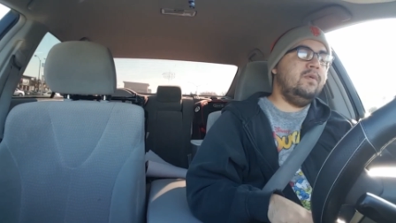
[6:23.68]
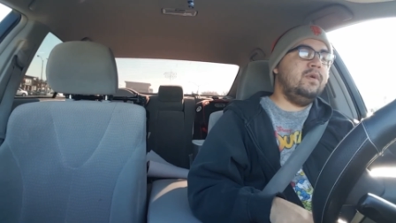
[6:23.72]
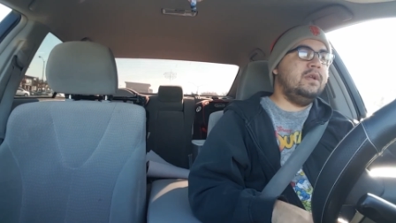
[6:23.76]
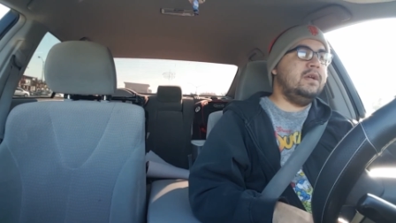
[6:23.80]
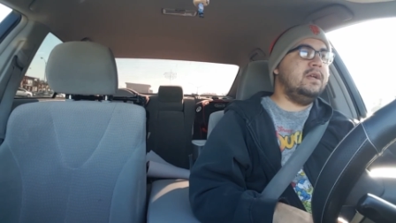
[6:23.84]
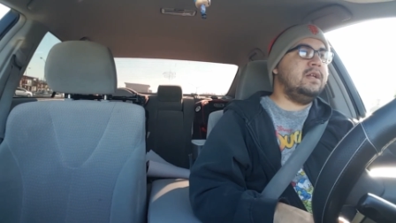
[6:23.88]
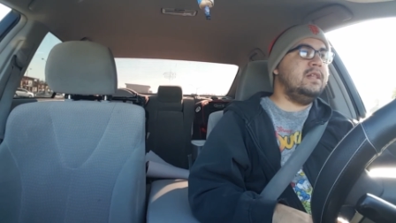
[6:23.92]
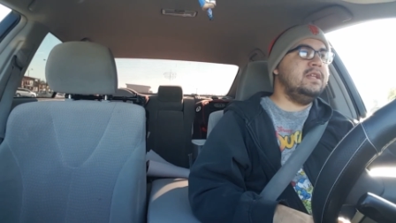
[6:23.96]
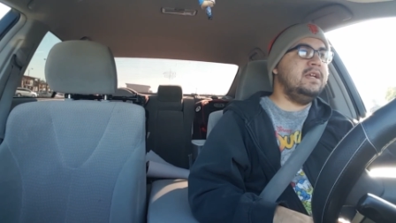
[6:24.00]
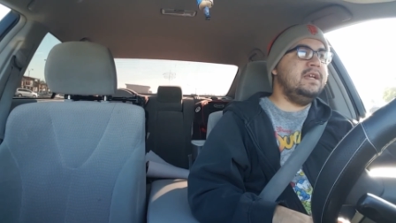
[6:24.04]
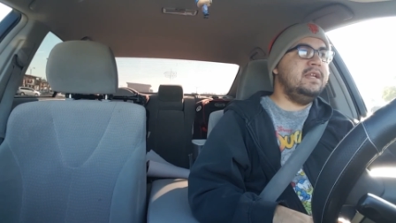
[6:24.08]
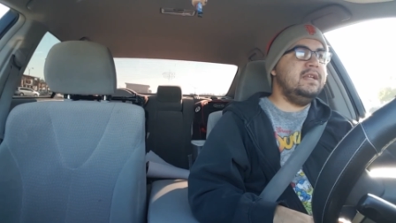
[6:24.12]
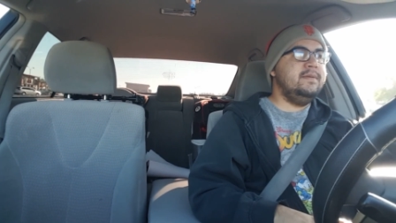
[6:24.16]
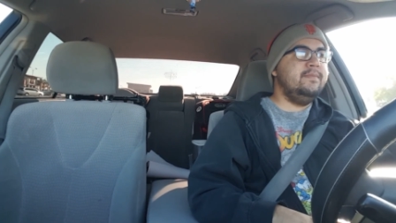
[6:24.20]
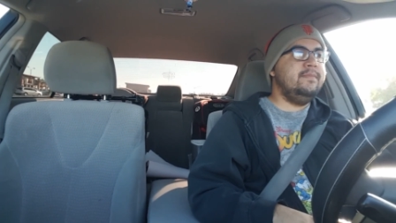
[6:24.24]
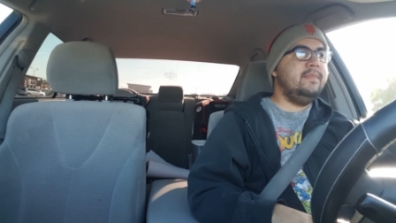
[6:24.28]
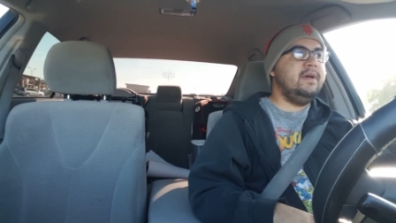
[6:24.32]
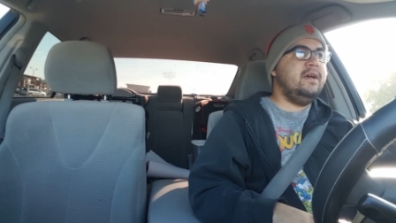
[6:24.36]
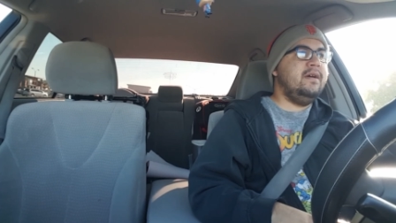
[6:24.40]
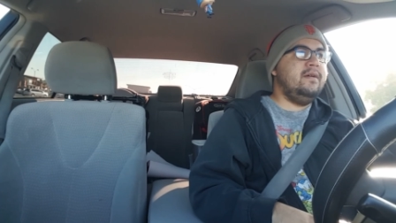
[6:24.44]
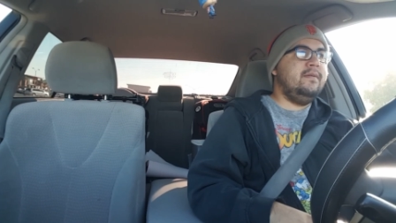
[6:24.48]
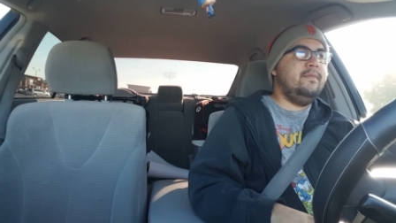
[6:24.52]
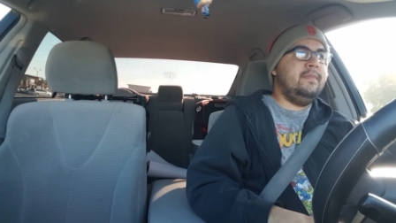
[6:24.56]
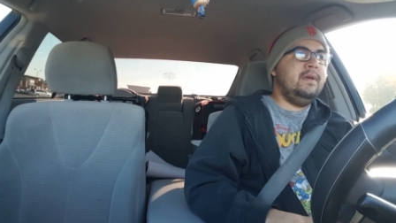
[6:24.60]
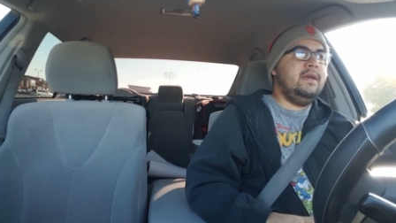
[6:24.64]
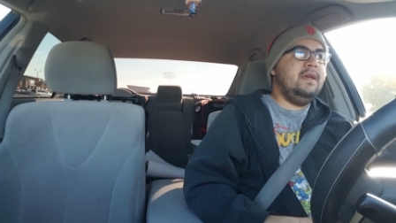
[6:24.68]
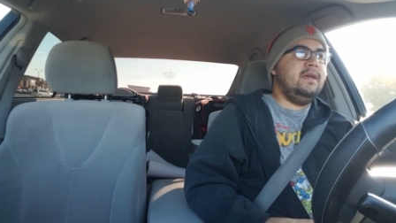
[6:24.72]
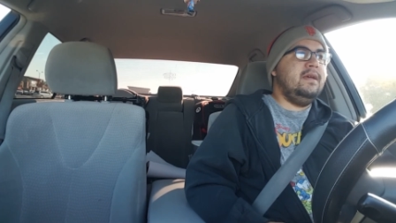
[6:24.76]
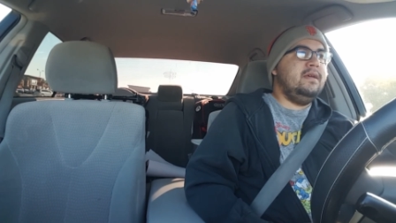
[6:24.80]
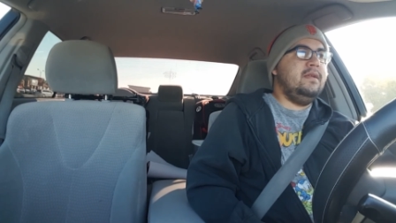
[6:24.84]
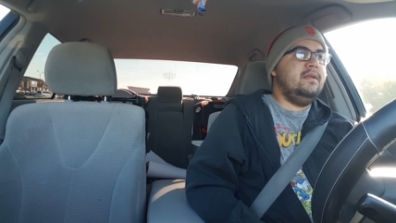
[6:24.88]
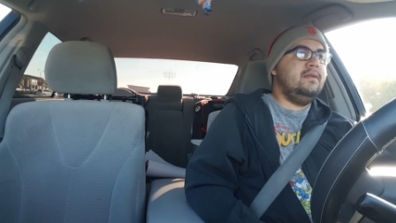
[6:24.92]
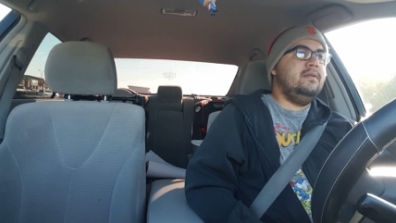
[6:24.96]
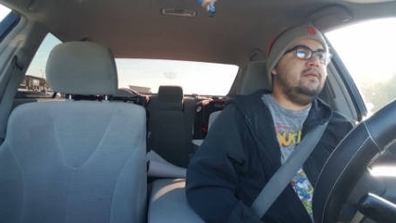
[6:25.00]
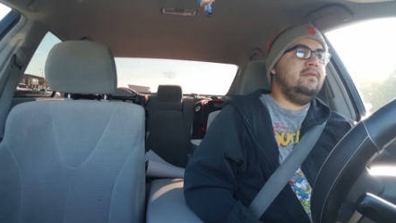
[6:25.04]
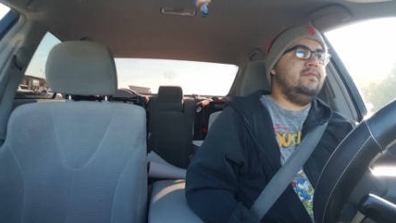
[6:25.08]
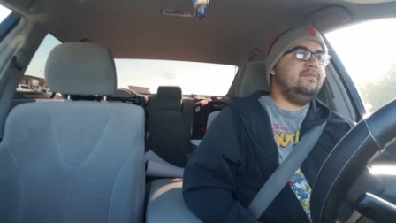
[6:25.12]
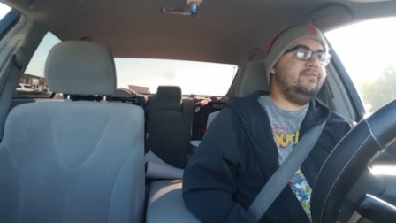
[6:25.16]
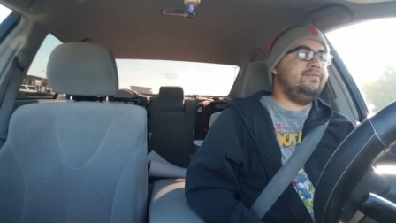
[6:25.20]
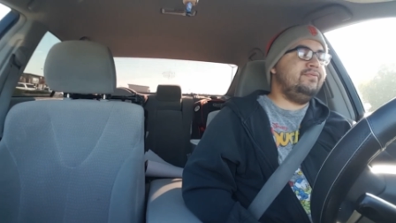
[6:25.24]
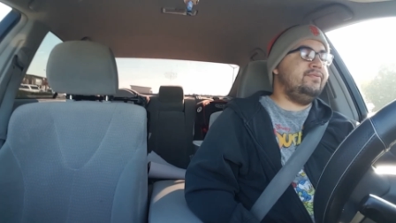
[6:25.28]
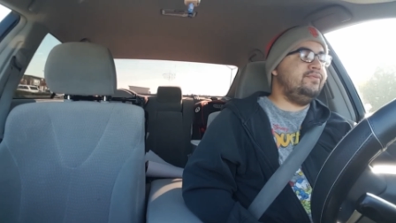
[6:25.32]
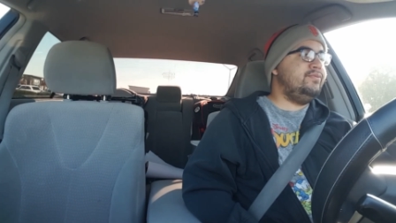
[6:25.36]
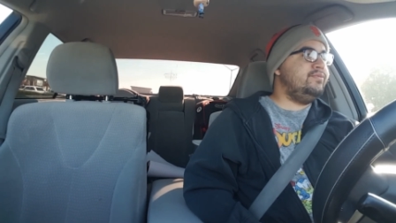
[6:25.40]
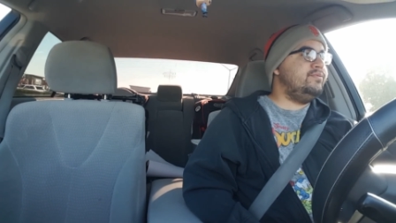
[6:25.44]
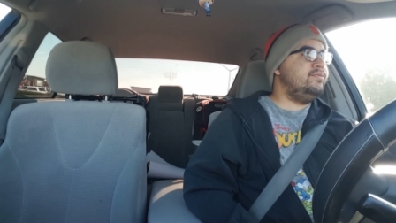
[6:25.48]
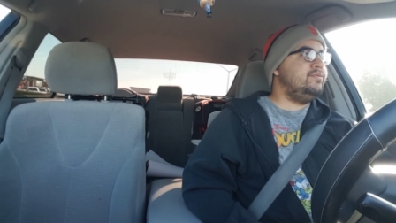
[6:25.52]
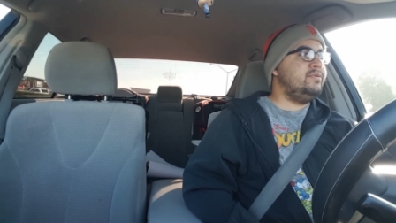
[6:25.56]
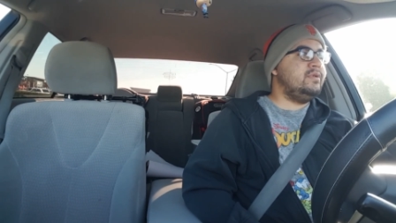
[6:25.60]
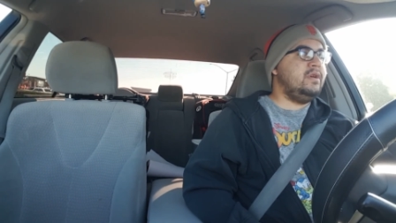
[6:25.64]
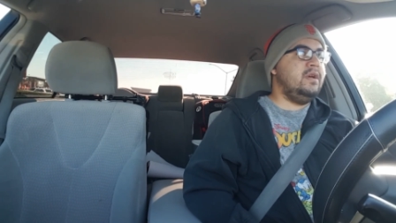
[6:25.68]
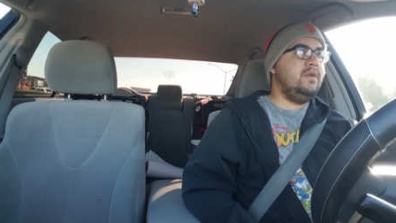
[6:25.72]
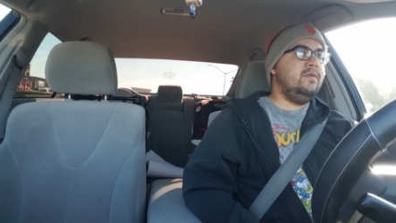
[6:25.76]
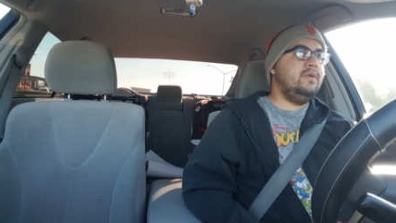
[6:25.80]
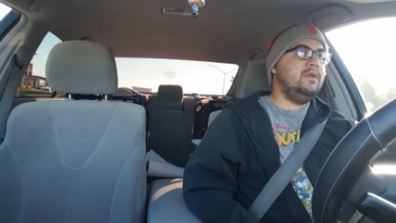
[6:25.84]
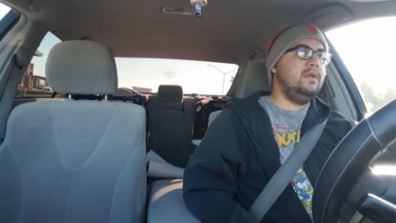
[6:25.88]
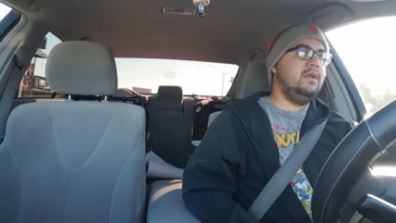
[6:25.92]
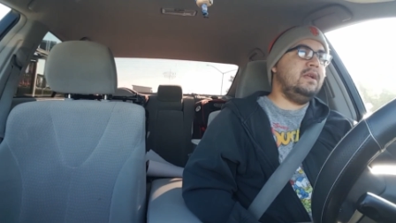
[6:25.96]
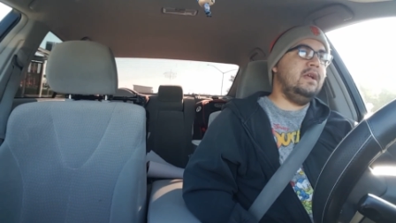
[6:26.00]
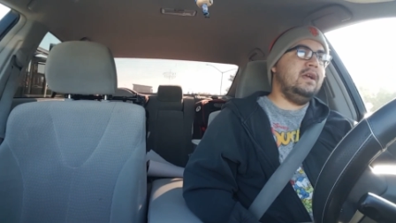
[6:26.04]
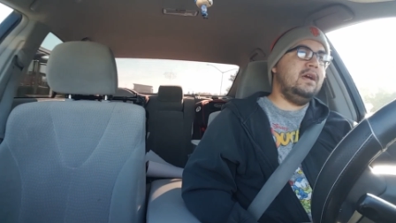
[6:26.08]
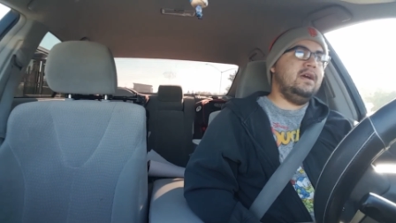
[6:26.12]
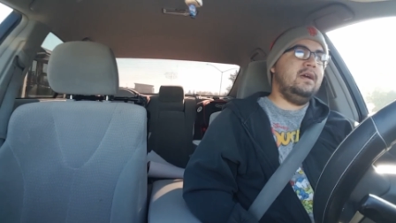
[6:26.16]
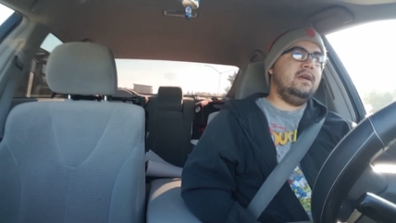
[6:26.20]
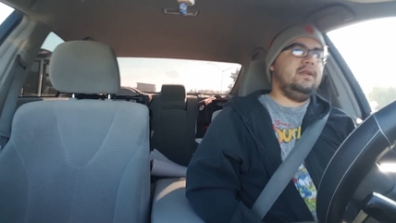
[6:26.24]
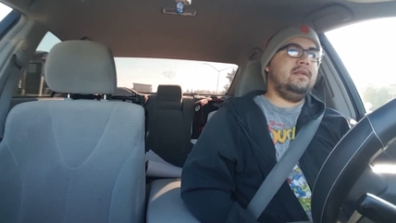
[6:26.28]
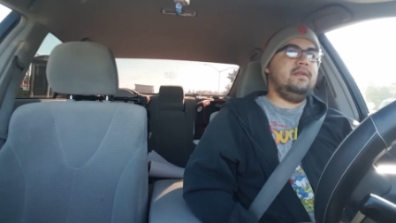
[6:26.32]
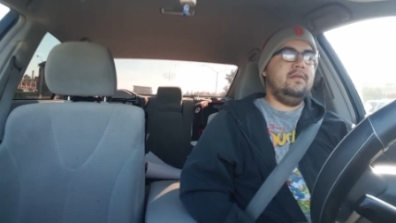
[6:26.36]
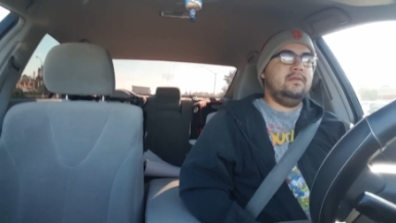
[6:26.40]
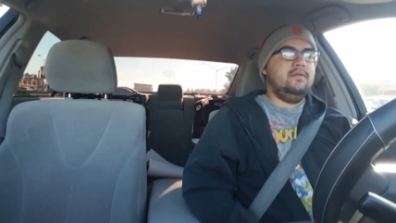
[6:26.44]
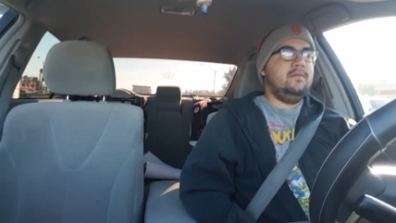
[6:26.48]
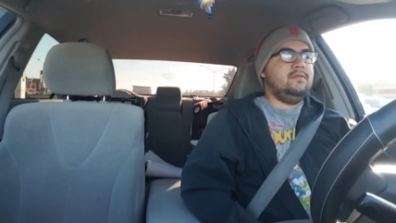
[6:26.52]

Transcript: I would have cleaned them out, man I would have got